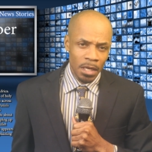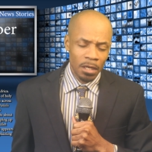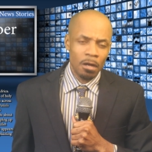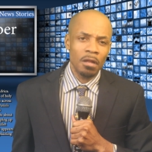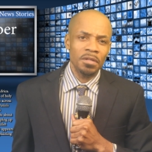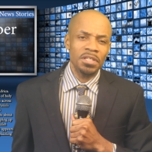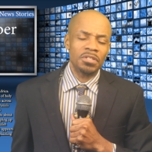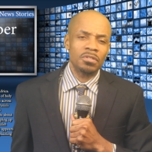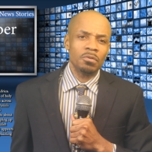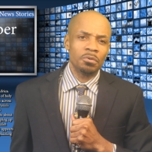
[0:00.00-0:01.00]
In all these
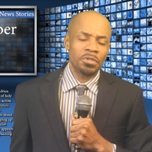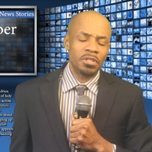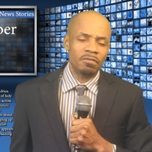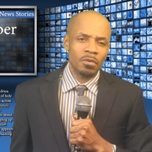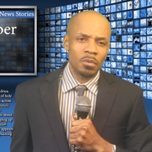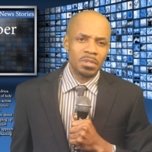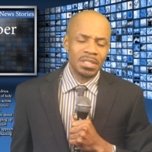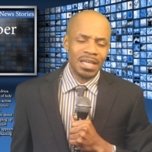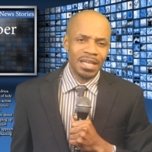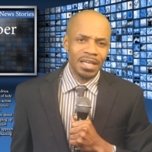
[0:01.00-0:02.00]
stories, folks,
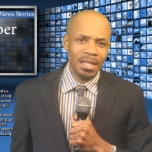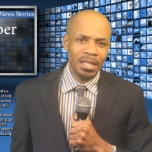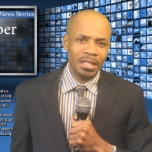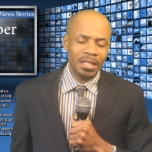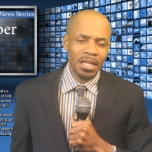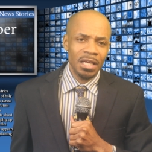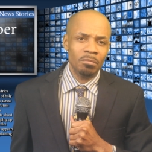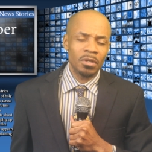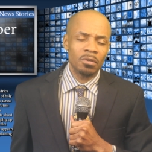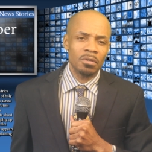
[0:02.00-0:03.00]
I
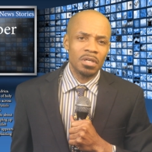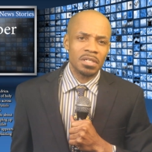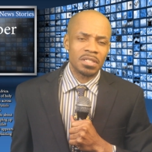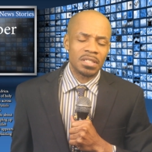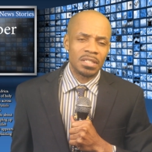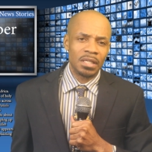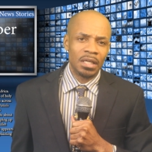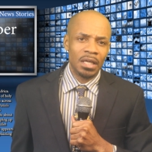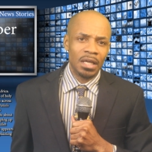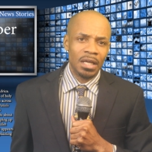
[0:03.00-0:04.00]
came across
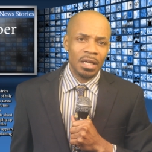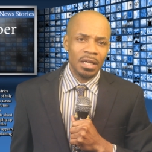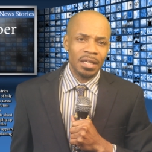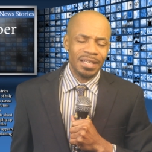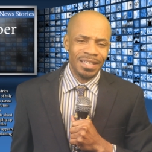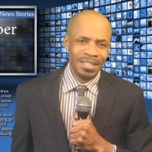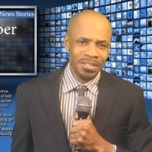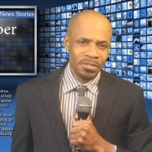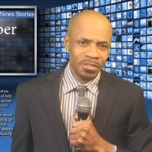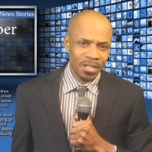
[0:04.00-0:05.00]
a
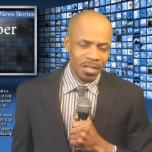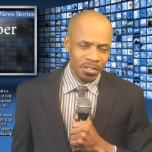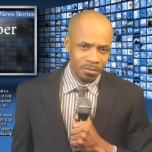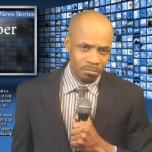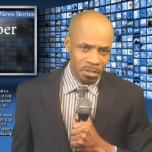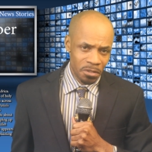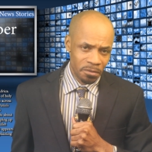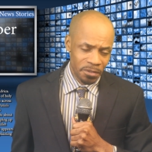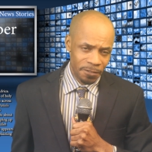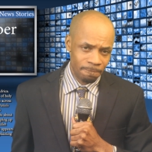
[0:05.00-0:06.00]
Hitler
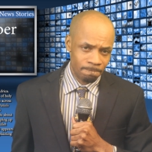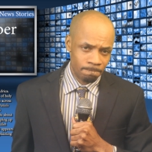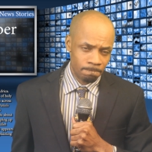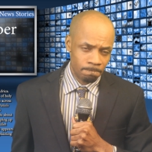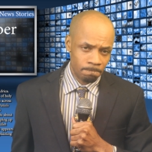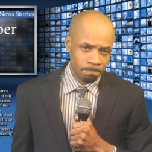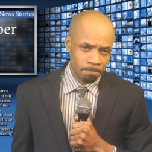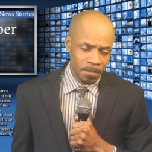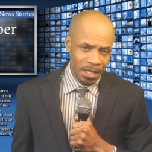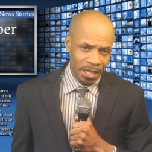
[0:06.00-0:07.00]
documentary.
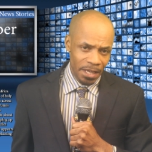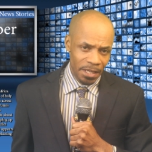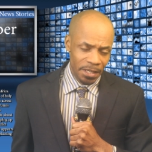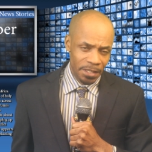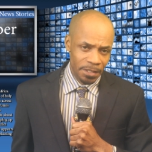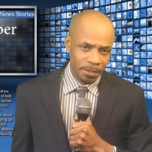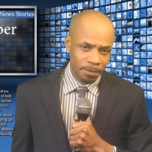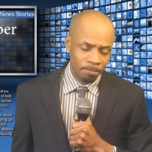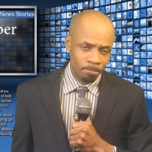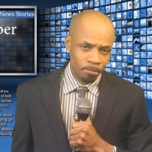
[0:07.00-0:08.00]
And
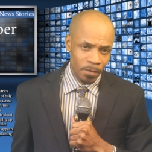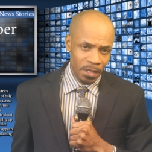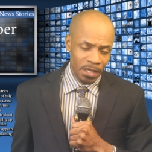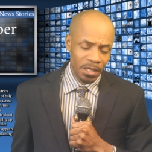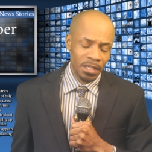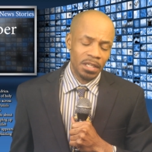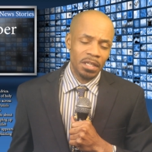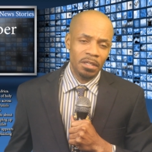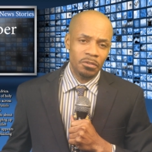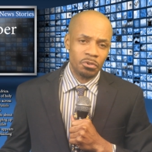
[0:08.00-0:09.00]
and I
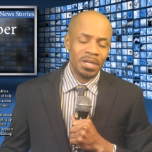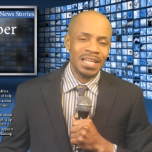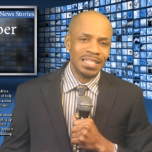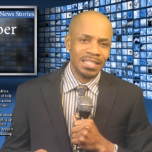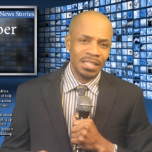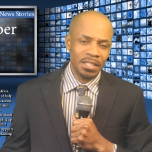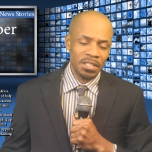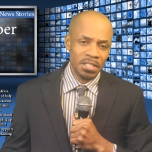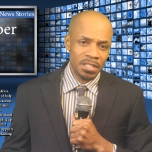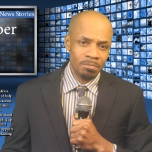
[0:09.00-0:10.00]
they translated
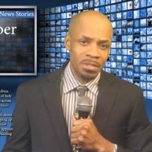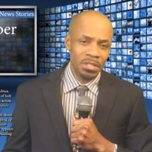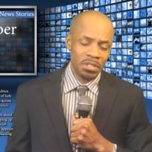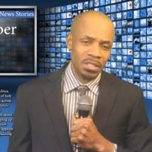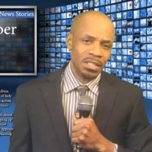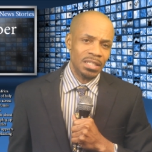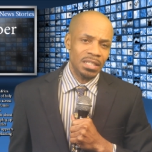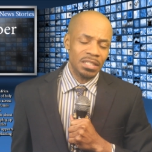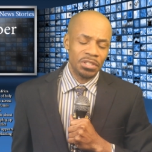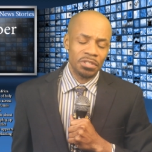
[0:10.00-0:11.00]
his speech in
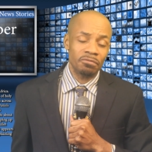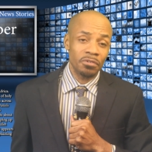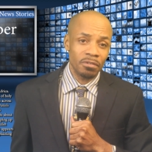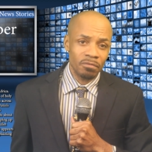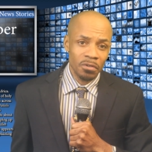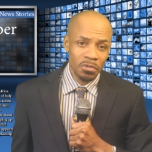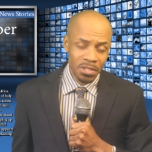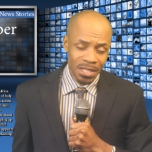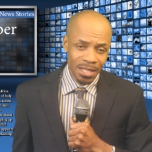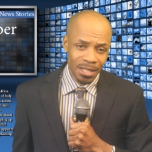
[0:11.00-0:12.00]
English, and for the
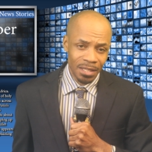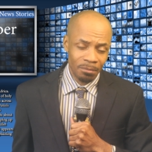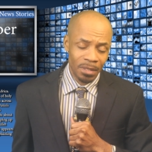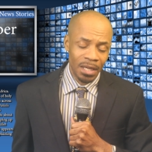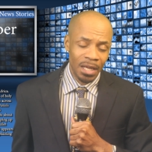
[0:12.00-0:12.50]
first time,